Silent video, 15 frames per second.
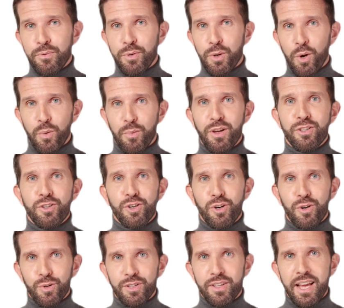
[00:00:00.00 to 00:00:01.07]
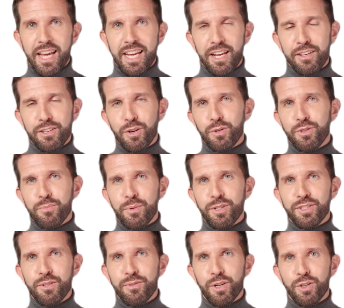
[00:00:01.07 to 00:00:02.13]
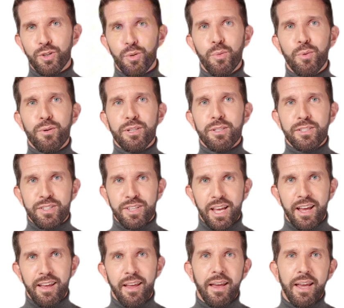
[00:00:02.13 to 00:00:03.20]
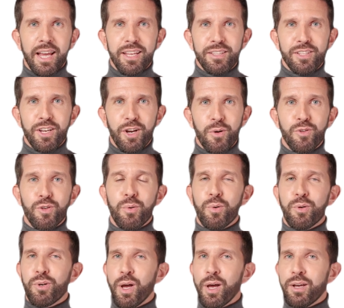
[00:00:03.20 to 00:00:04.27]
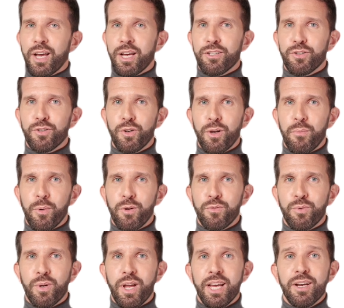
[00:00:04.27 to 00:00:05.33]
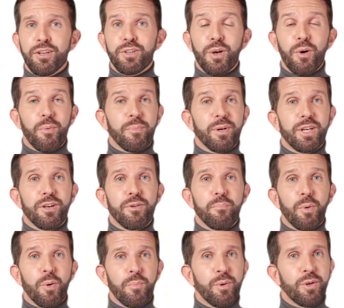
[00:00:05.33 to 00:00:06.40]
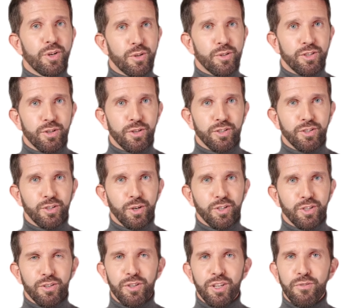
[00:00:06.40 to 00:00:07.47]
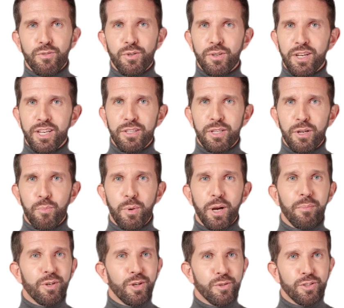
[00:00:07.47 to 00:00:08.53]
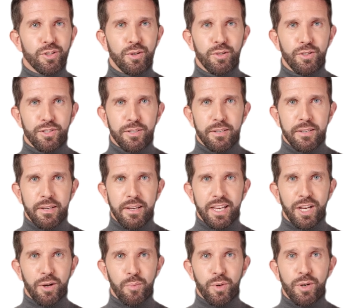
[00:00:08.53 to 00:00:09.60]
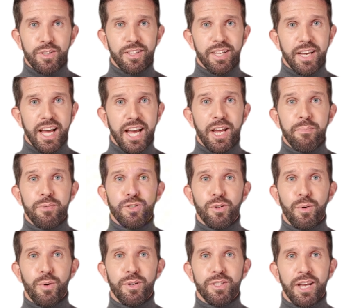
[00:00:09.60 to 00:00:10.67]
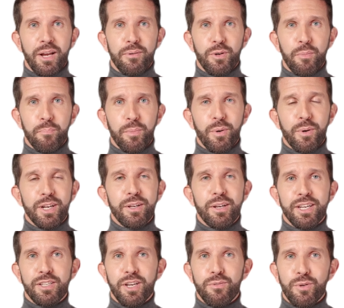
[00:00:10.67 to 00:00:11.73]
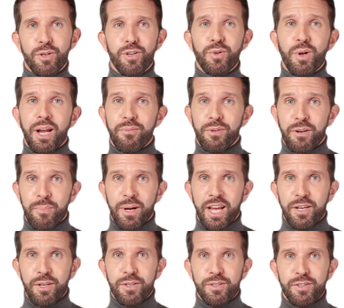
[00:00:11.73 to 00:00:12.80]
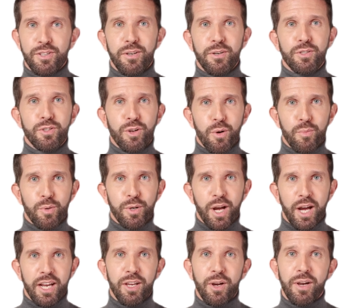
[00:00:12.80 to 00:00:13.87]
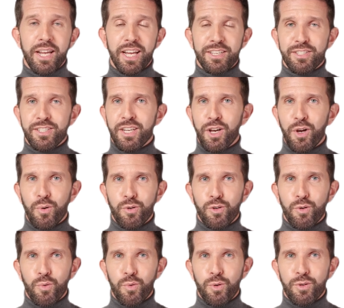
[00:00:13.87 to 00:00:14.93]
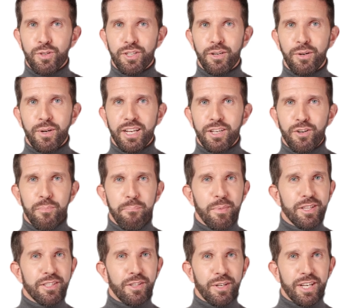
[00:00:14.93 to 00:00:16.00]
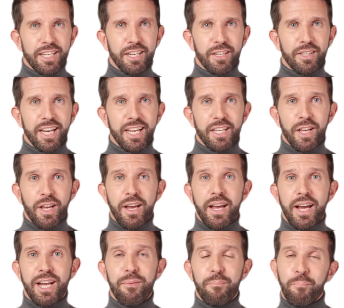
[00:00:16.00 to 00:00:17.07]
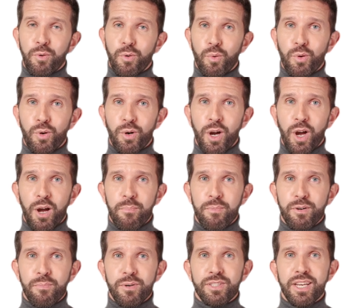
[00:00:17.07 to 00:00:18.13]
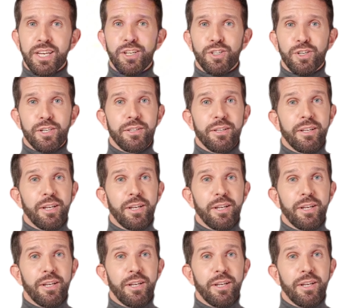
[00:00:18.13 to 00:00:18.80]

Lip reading: Always choose ASO-specific tools instead. SEO tools are not suitable for ASO because mobile users search differently than web users. Keywords in app stores have completely different traffic patterns, so relying on SEO tools can lead to misleading data and poor optimization.